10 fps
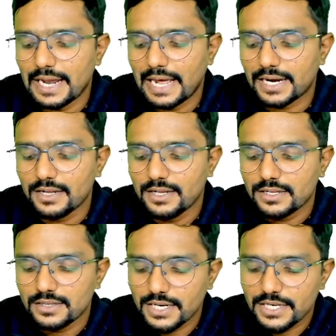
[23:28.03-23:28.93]
lakh.
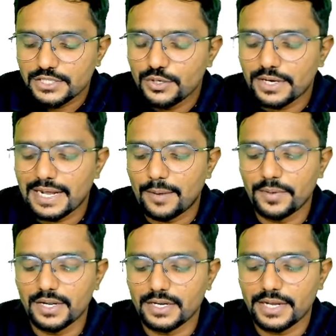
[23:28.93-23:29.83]
That is your
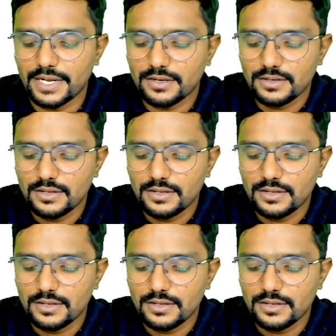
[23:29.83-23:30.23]
capital gain.